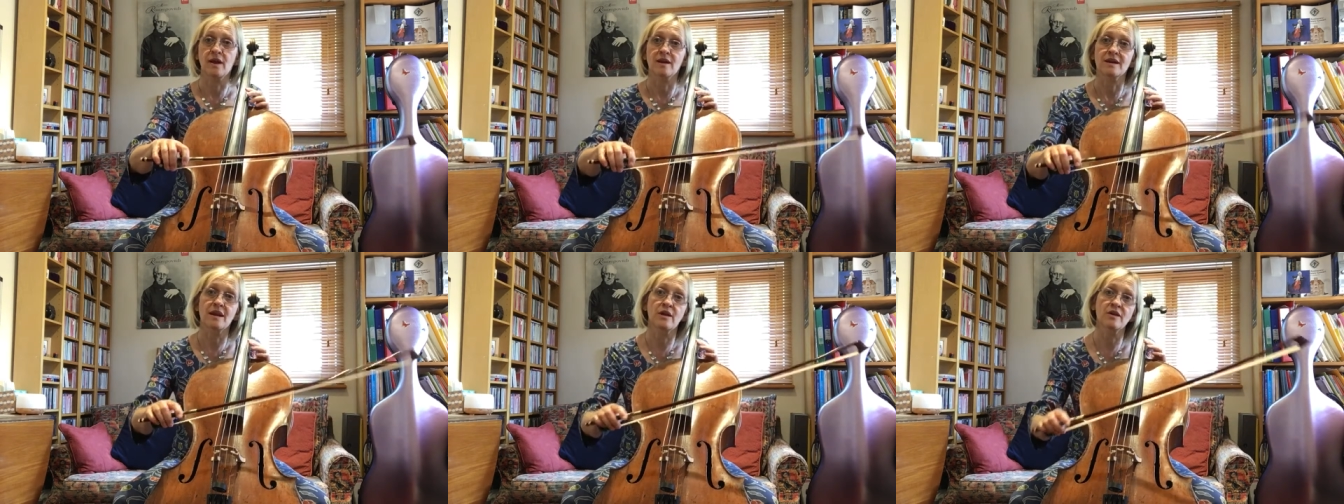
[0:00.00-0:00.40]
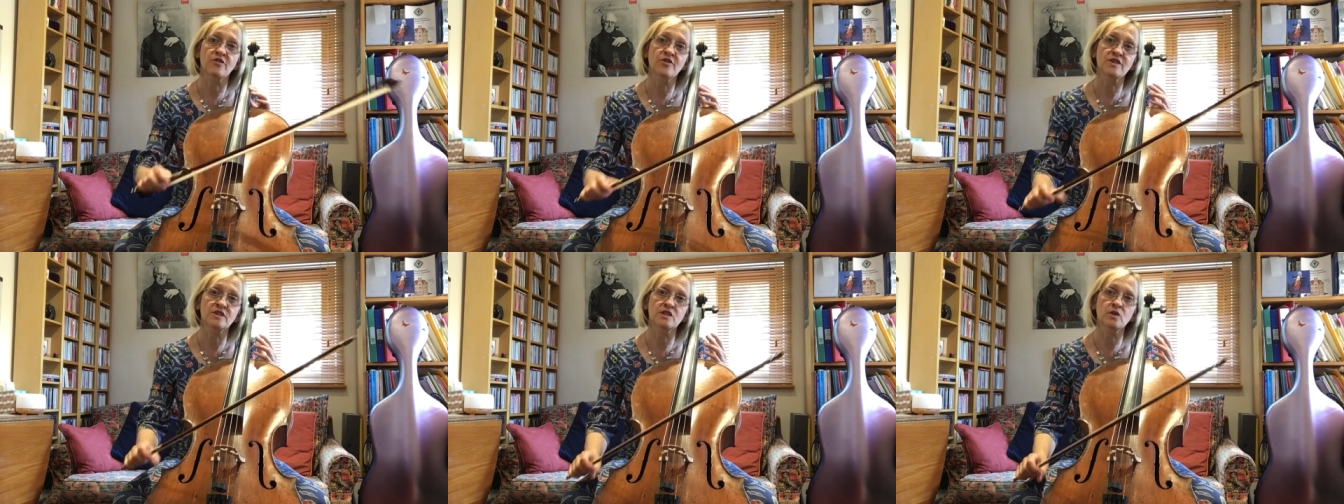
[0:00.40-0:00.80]
Now if
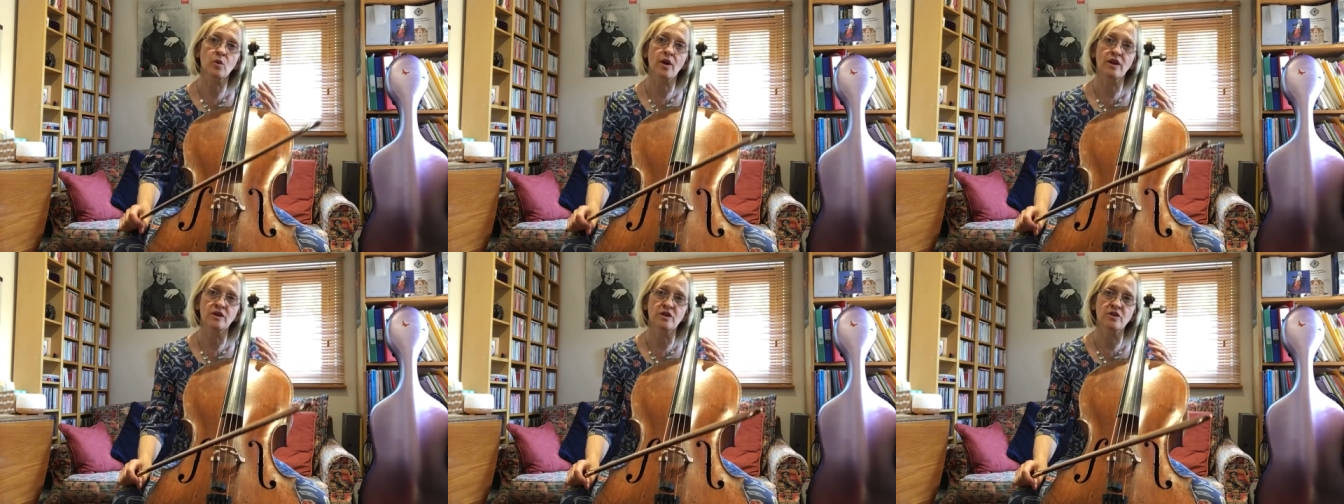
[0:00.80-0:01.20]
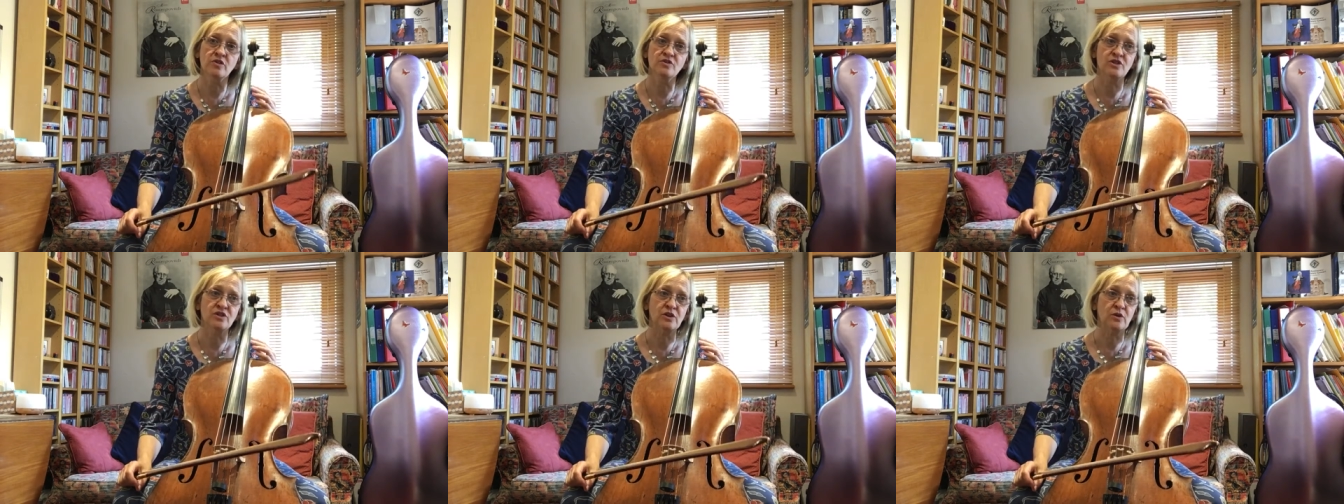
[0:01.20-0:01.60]
this is quite new
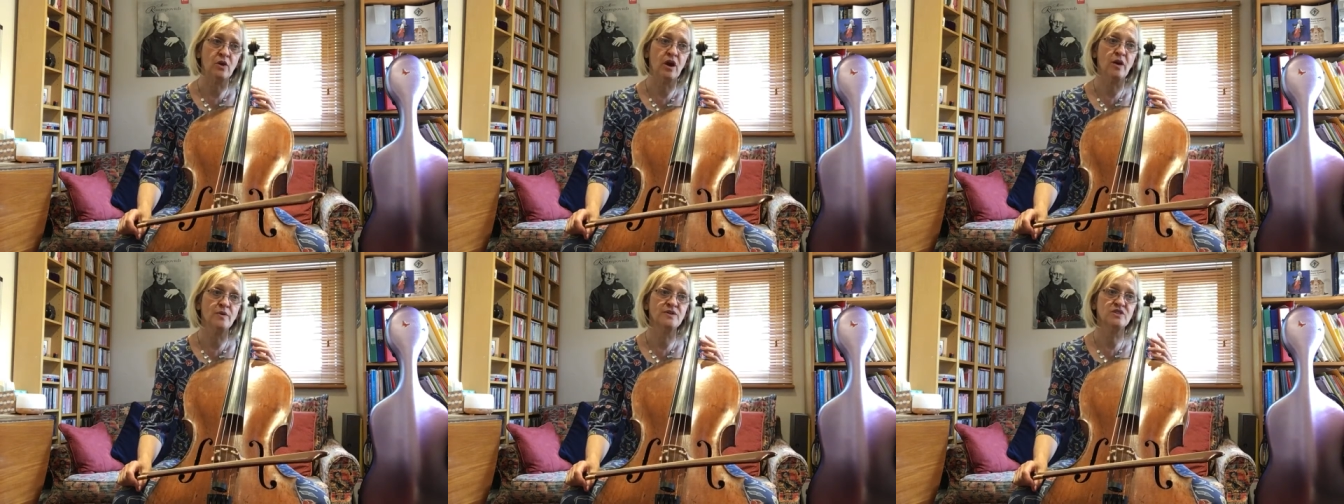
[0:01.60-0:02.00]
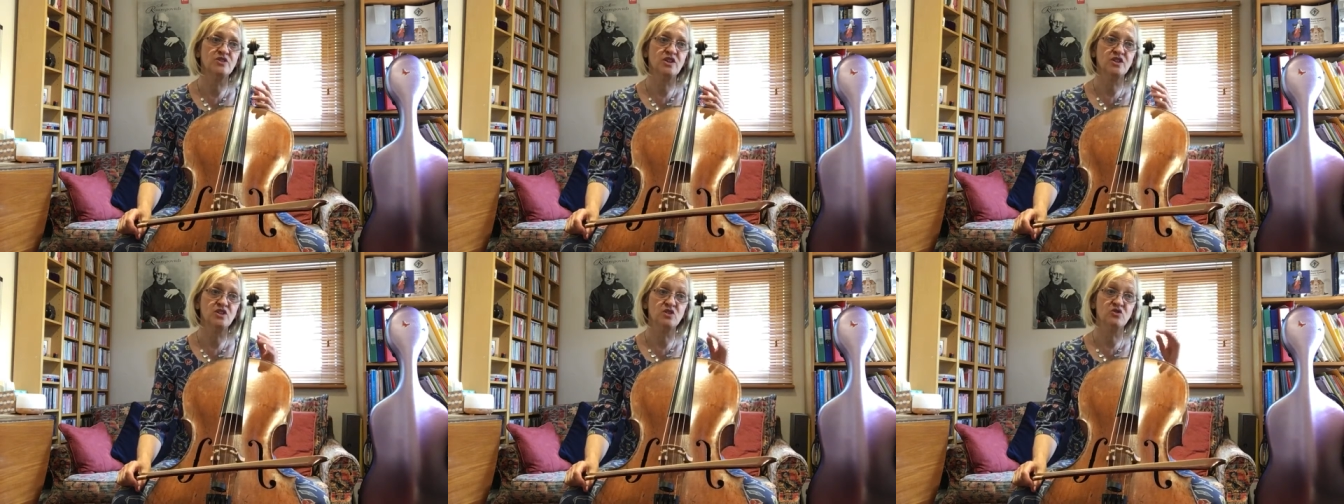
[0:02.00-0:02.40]
to you, I would
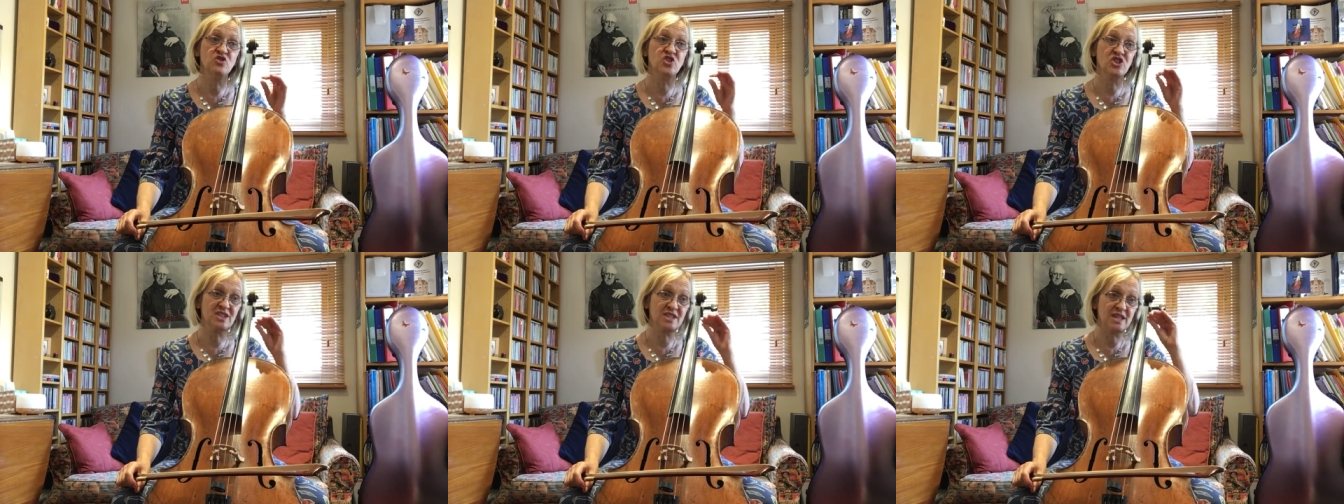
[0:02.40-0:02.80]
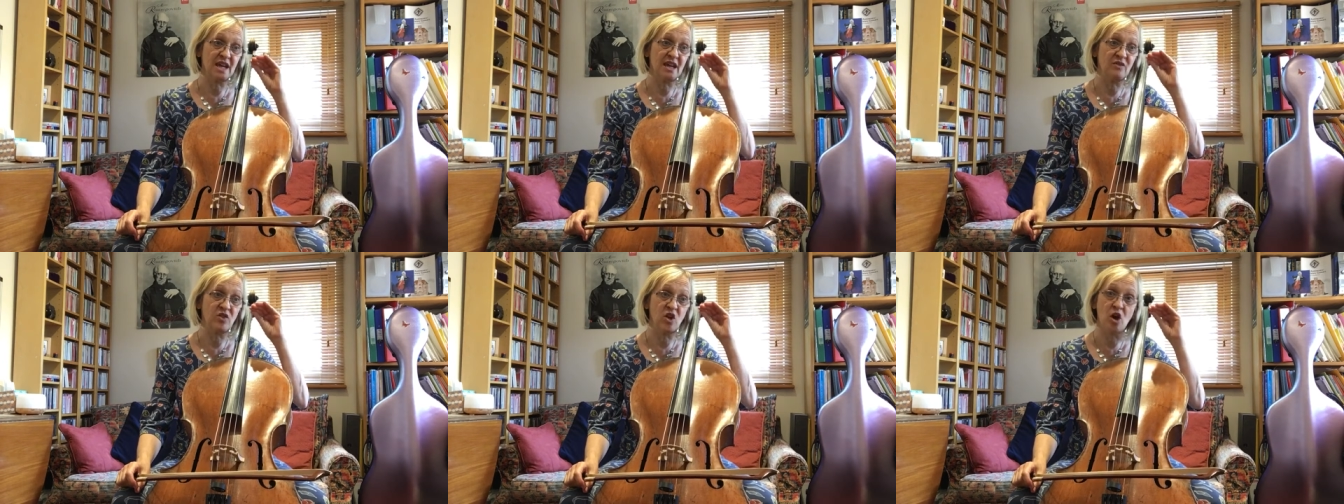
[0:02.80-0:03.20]
suggest you just
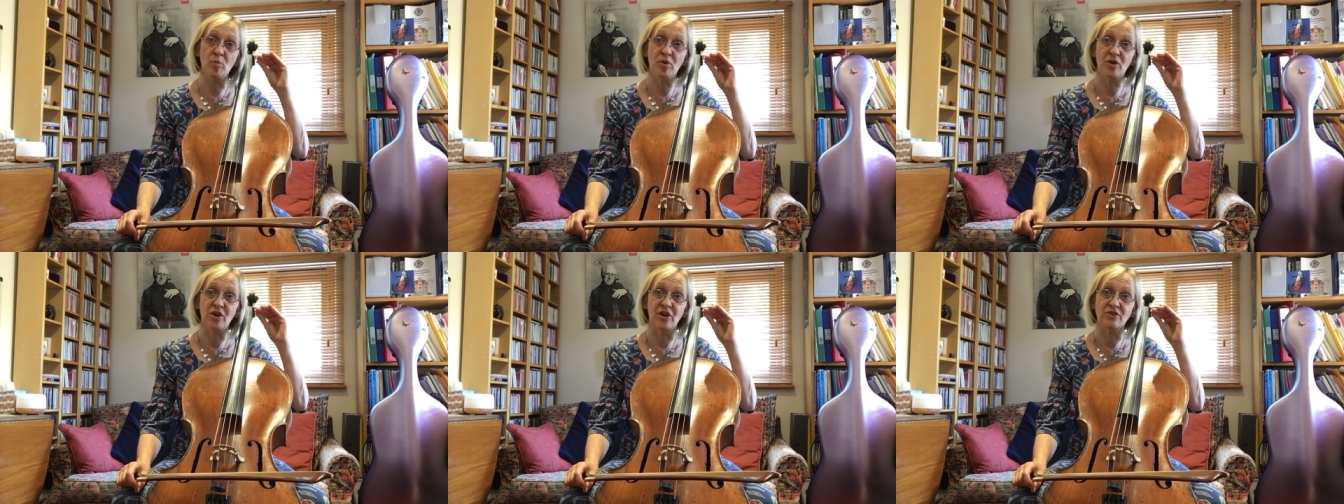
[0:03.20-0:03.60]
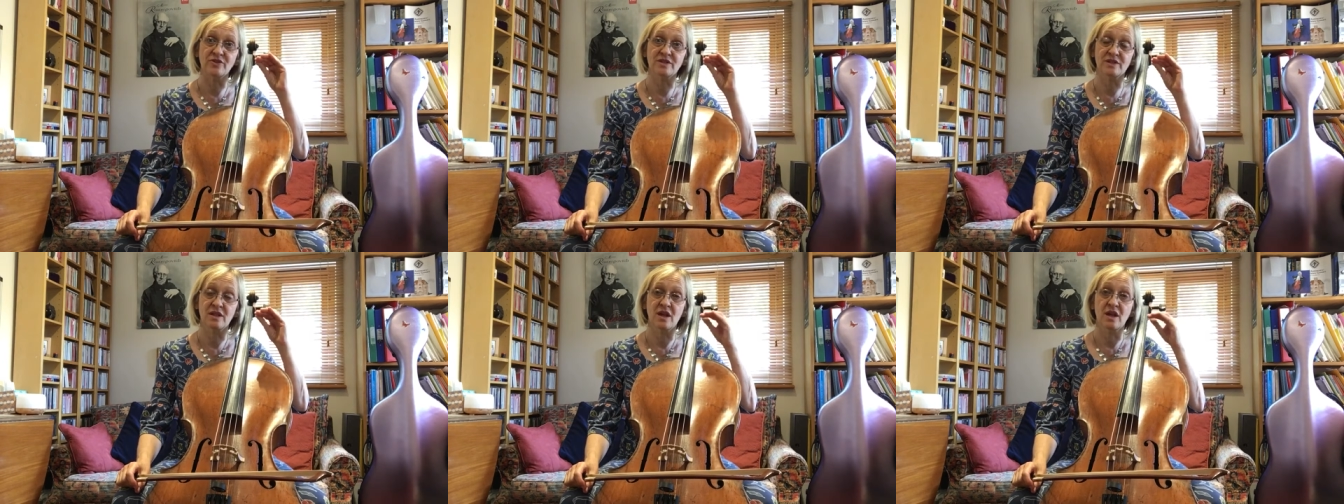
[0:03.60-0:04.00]
take the upper notes.